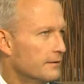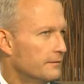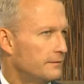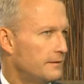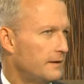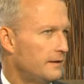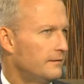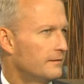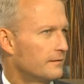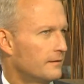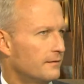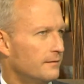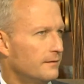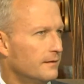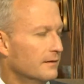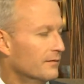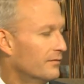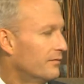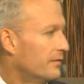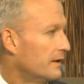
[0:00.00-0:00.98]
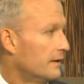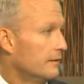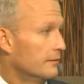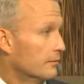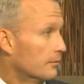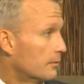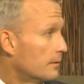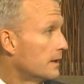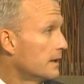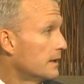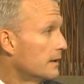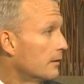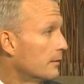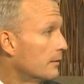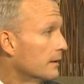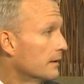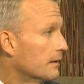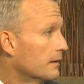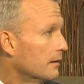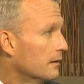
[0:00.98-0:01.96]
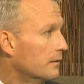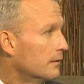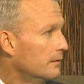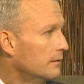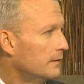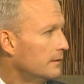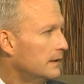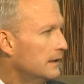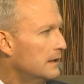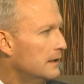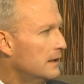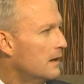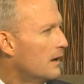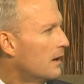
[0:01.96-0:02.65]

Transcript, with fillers: in a sense, I think the Fed is already going it alone.